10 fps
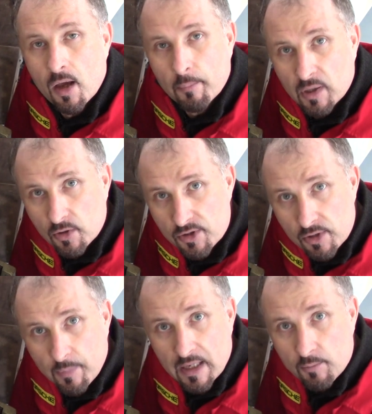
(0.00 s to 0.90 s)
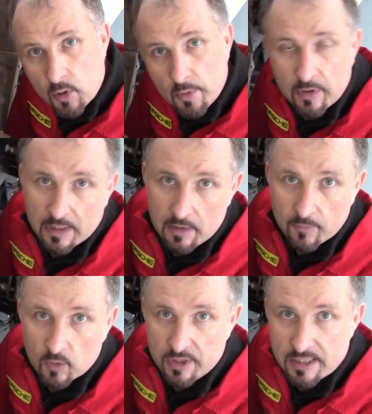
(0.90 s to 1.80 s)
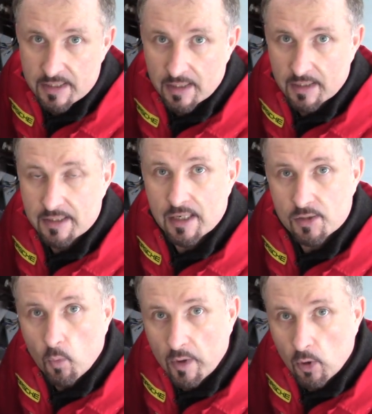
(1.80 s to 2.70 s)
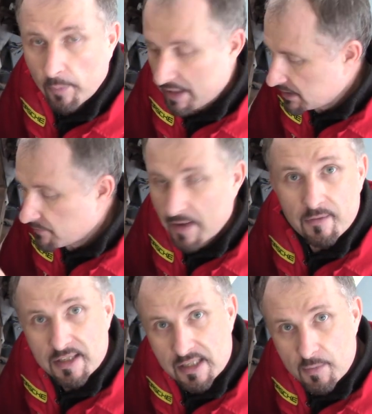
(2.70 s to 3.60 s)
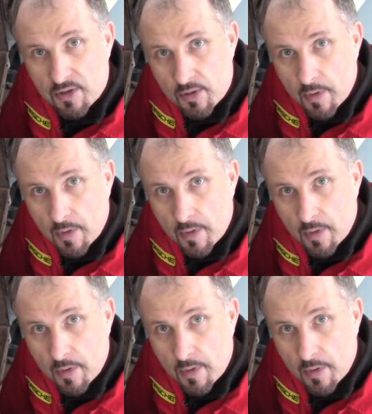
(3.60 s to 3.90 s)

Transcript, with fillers: Because the BMW E46 has a wheelbase very similar to